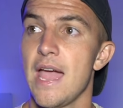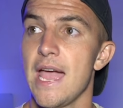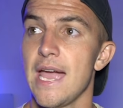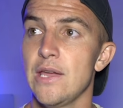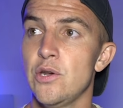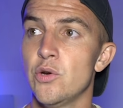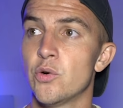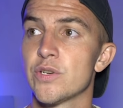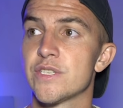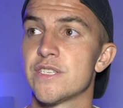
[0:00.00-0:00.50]

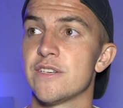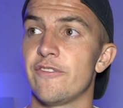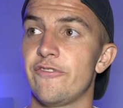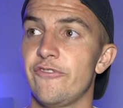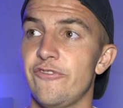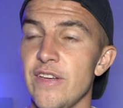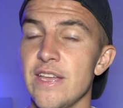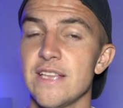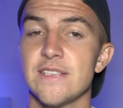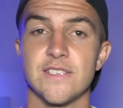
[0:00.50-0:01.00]
in order to
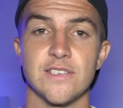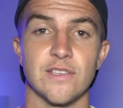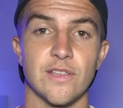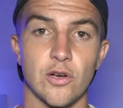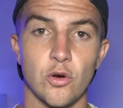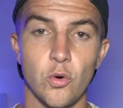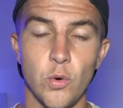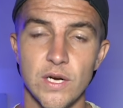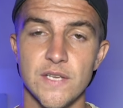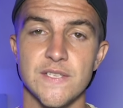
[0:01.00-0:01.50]
fit to
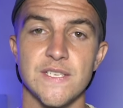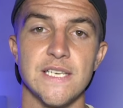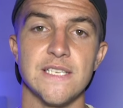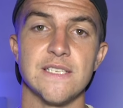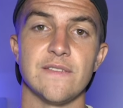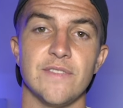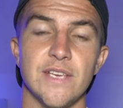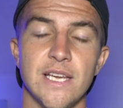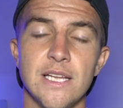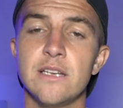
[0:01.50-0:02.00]
the
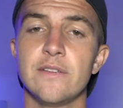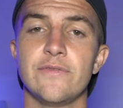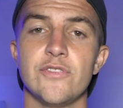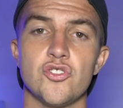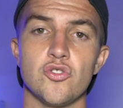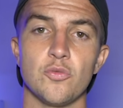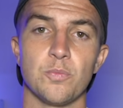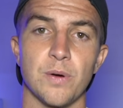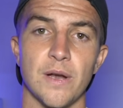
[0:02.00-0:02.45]
qualities of the individual